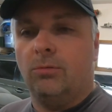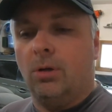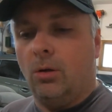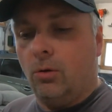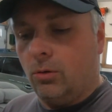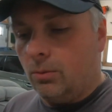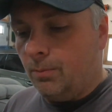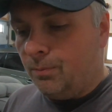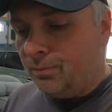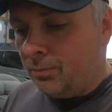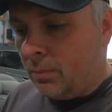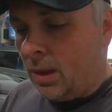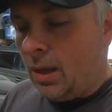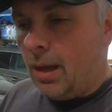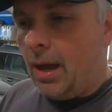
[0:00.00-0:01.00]
the road.
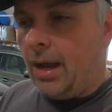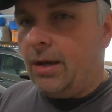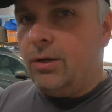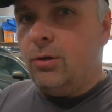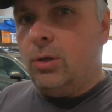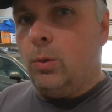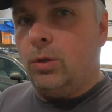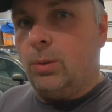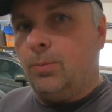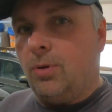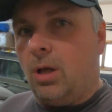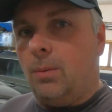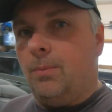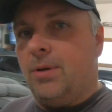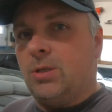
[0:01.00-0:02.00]
I do know what the
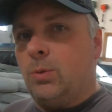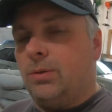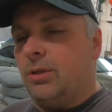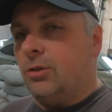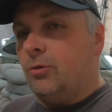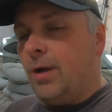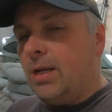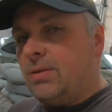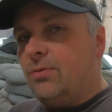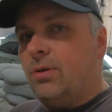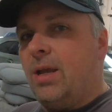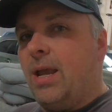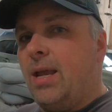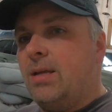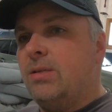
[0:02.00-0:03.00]
problem is with the transfer
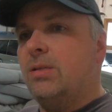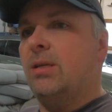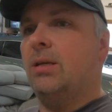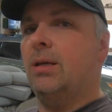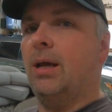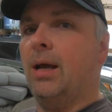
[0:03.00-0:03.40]
case.